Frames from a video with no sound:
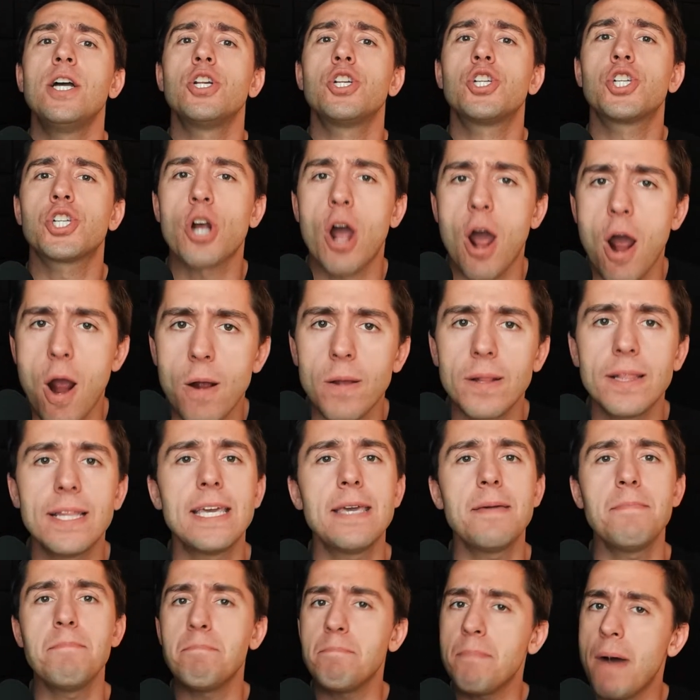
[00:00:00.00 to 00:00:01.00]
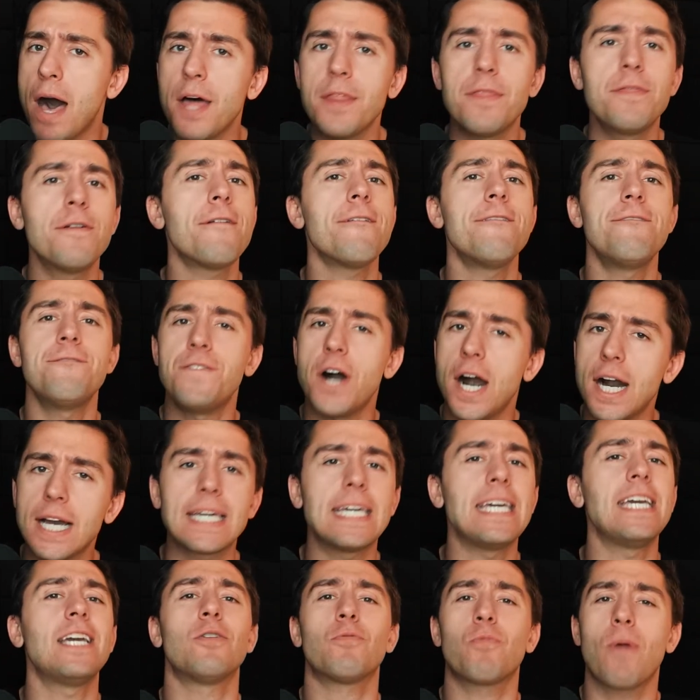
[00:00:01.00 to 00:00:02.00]
Charlie
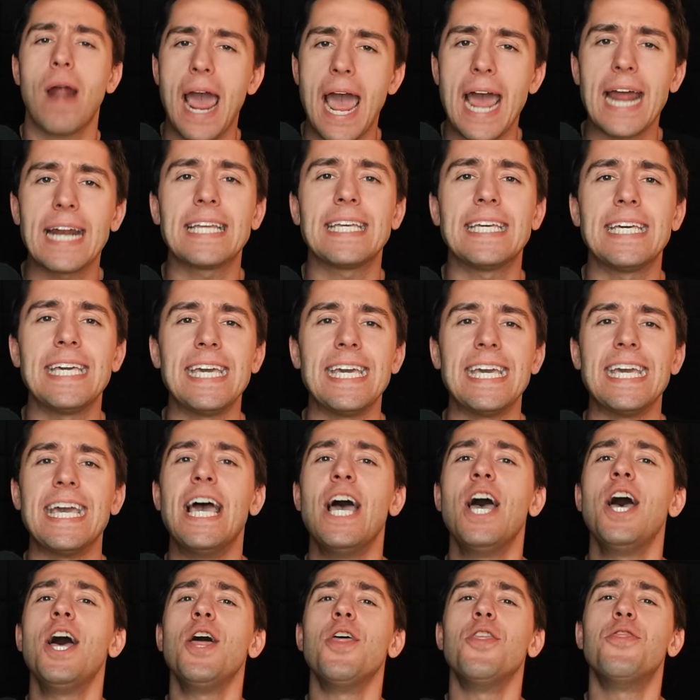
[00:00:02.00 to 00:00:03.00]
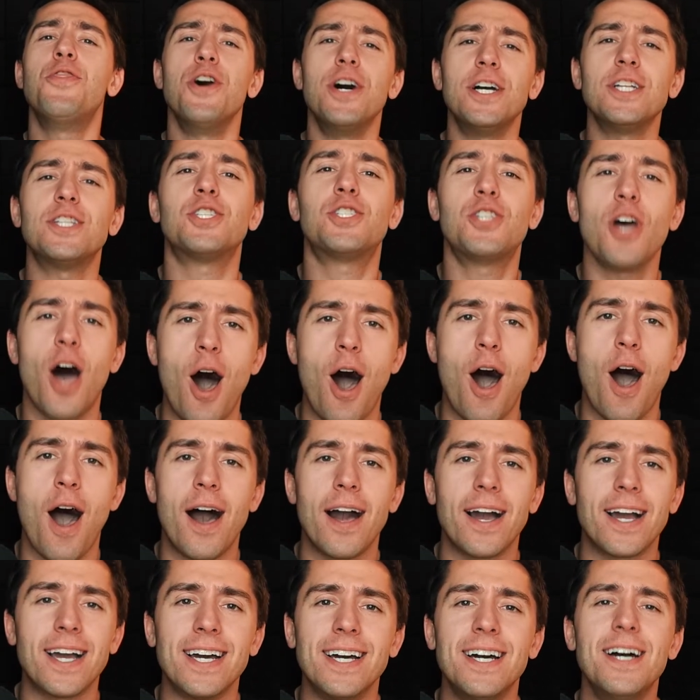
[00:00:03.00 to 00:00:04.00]
motherfucking Radtke. The
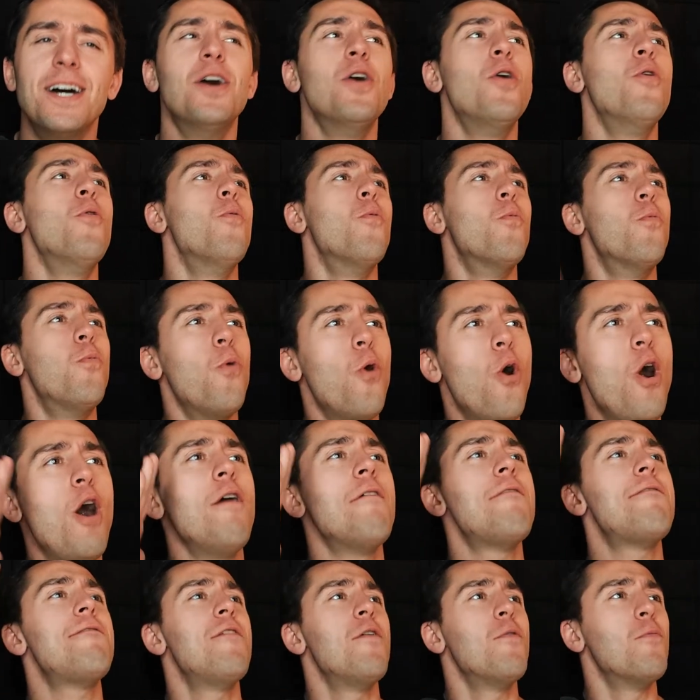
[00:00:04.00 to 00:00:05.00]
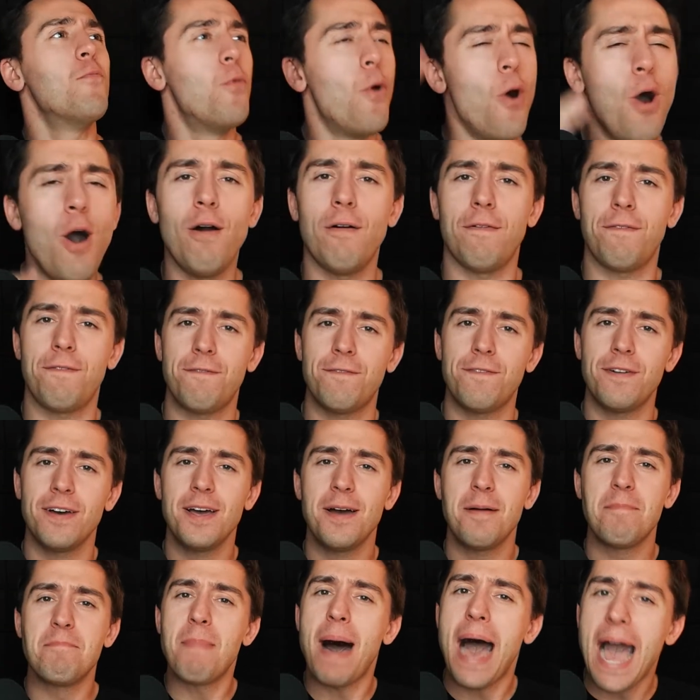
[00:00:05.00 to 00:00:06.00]
dog. Woof, woof.
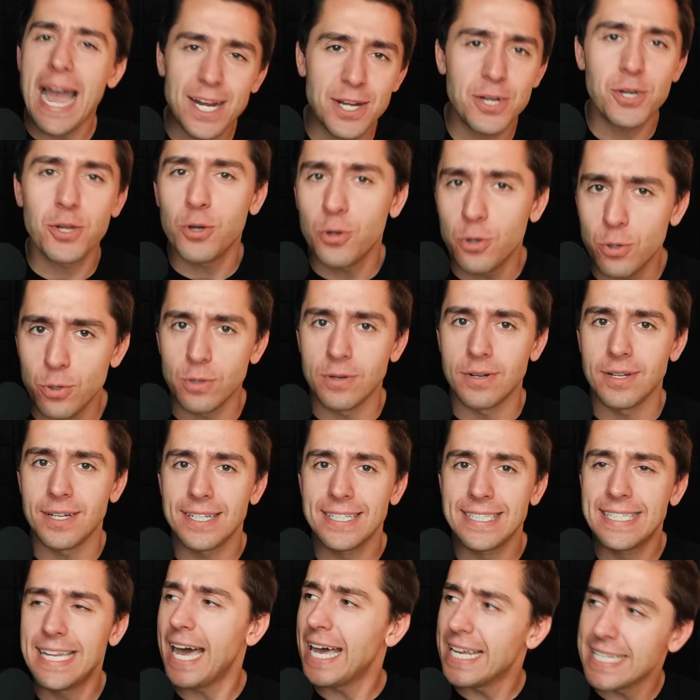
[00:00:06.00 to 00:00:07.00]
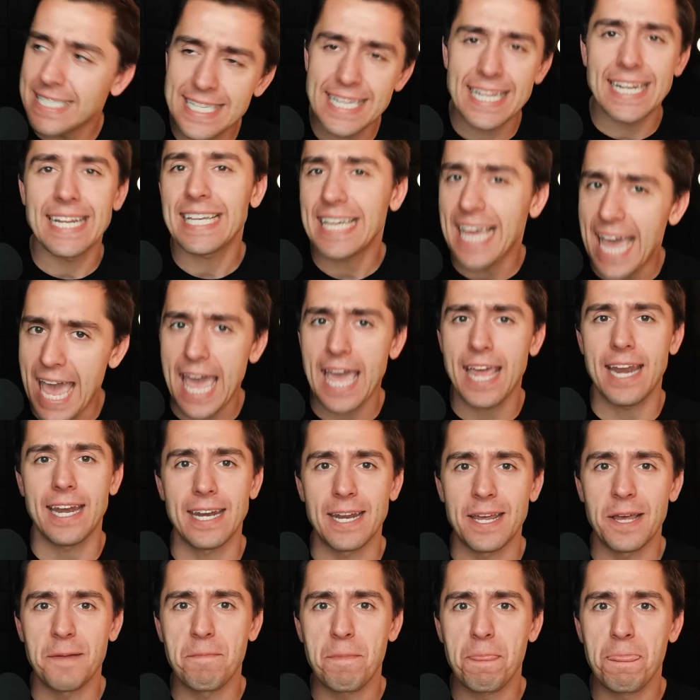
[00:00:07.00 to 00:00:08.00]
My dude does it
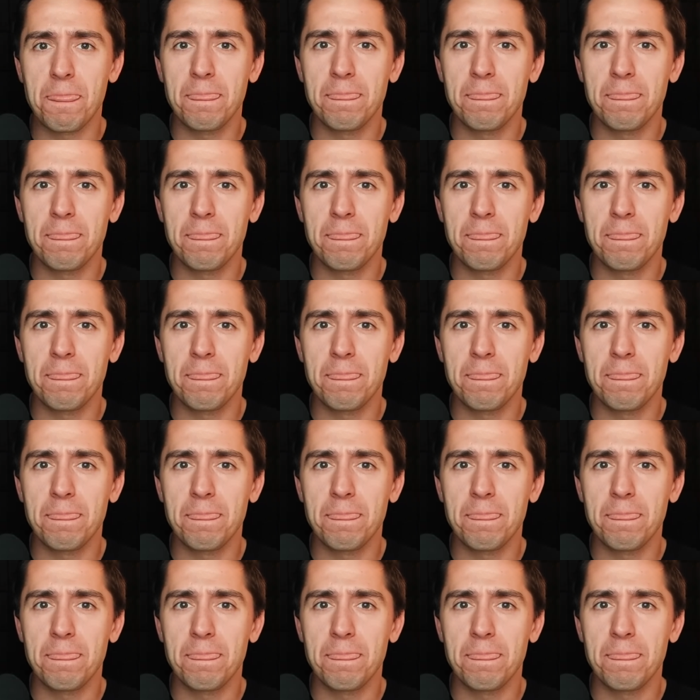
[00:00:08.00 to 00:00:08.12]
again.